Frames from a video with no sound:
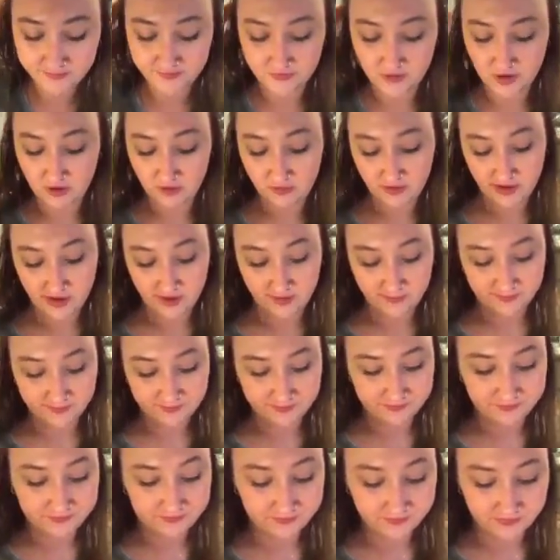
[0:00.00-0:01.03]
Okay,
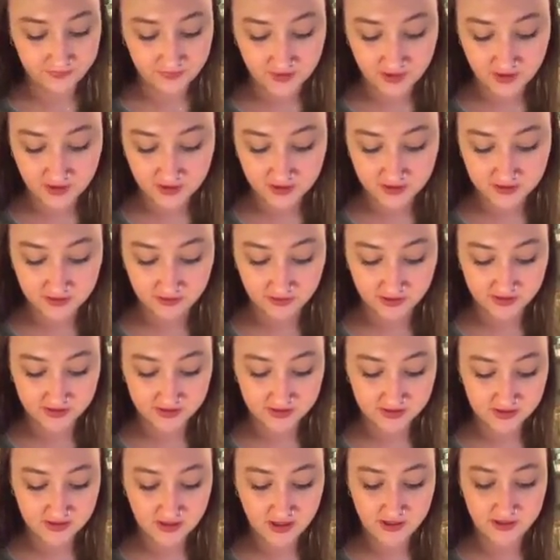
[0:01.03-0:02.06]
so let's
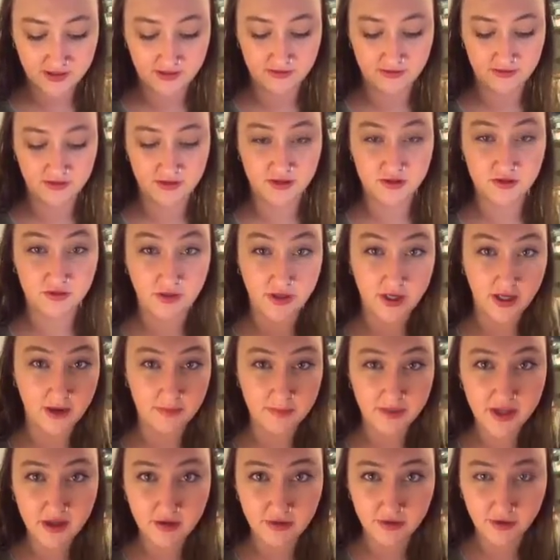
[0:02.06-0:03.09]
get started. So I got my
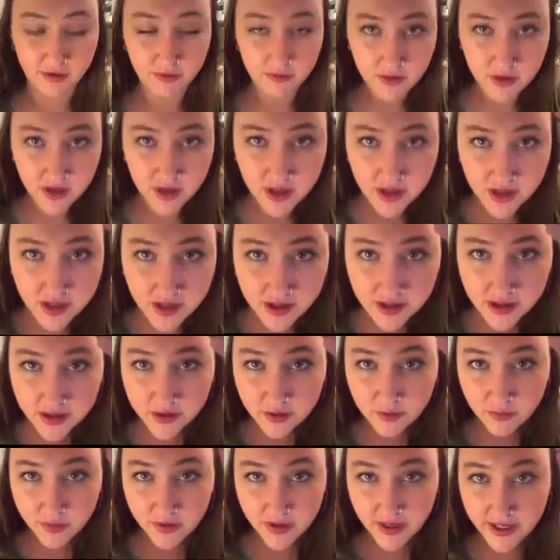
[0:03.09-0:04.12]
glue.
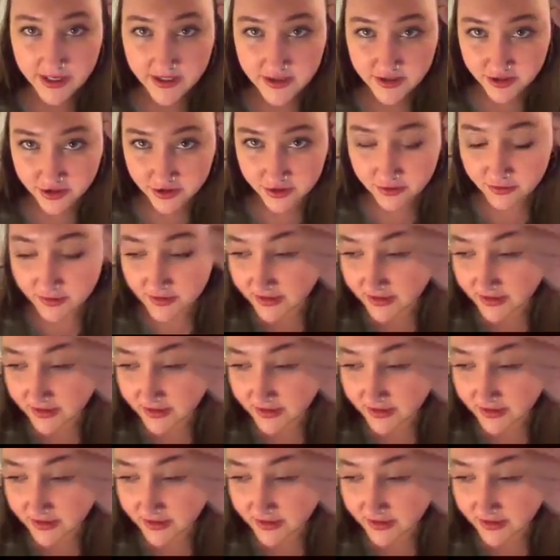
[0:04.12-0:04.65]
What I do is